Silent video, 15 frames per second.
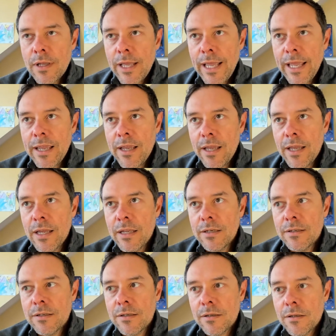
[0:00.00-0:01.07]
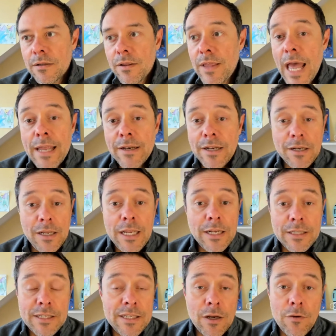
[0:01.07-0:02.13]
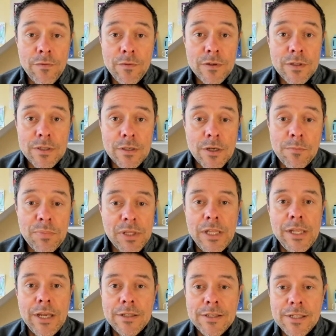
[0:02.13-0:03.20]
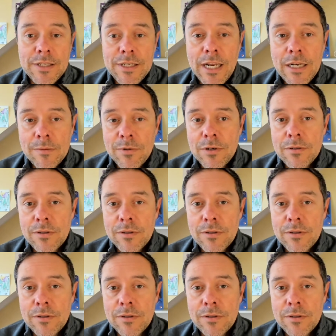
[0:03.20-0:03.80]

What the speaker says: And that in itself was completely unsustainable.